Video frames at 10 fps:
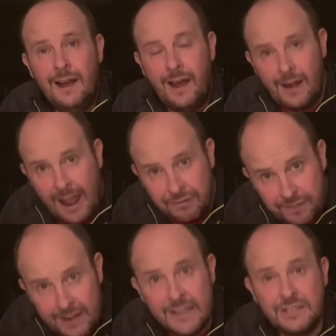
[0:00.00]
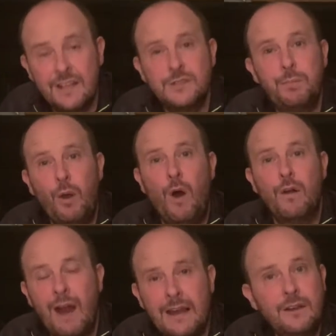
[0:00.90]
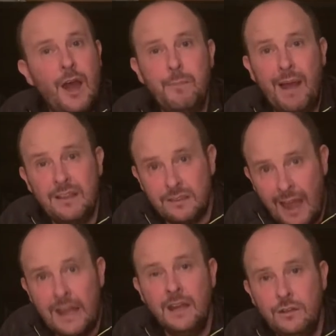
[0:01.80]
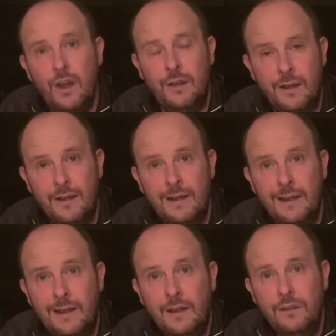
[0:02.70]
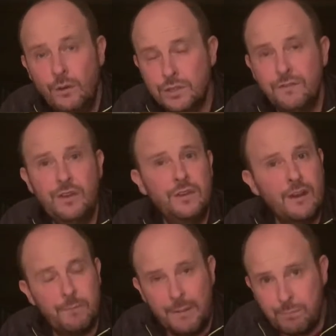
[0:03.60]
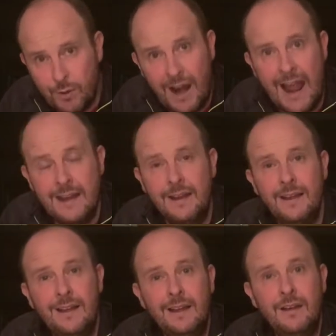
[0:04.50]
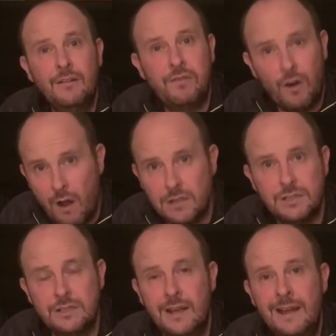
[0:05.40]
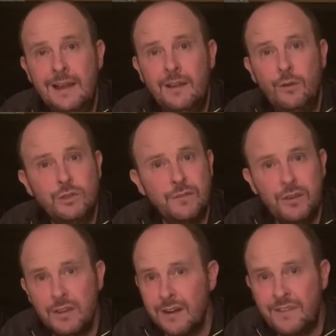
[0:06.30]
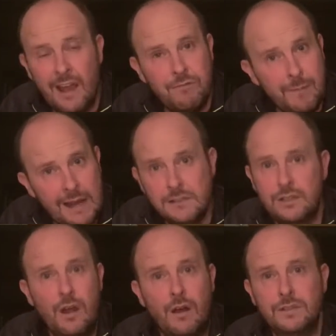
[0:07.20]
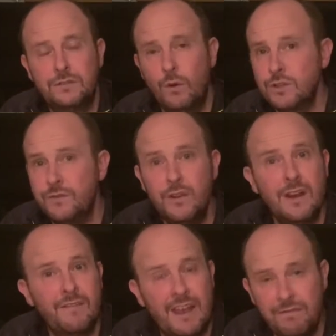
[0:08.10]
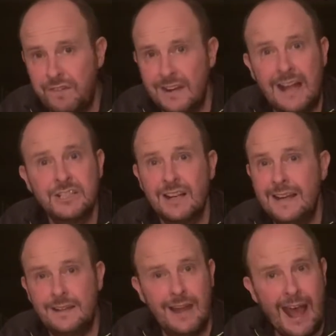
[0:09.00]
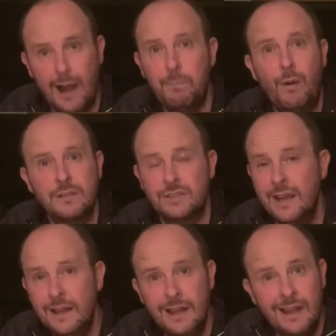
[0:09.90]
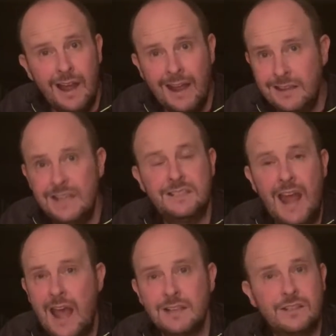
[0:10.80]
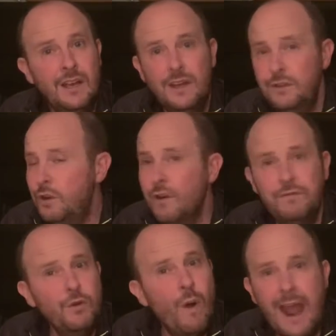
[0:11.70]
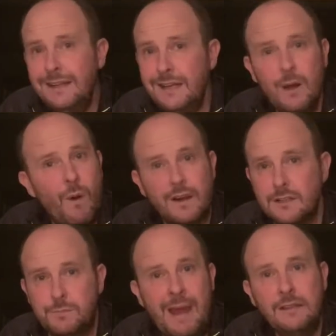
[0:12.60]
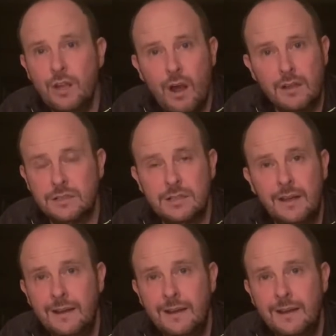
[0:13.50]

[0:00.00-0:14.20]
And I finish this blog right now by thanking you, those of you that have been praying for us, those of you that have given meals to us, those of you that have given financially to help us in these days. You have no idea what it has meant to us.